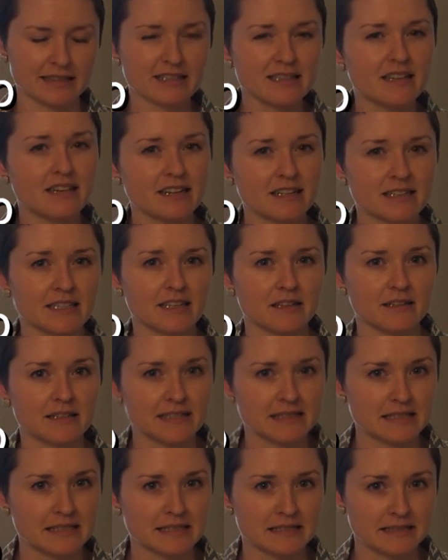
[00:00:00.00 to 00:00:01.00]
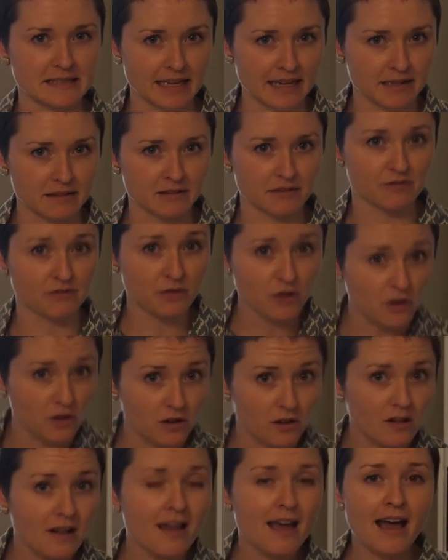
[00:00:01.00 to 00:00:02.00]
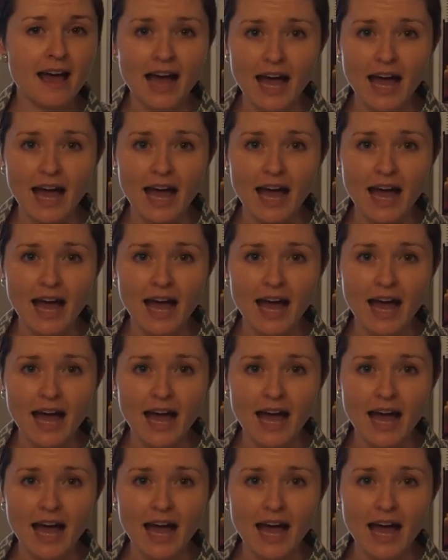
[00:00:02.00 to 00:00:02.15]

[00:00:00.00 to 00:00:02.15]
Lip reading: this cocktail isn't exactly full.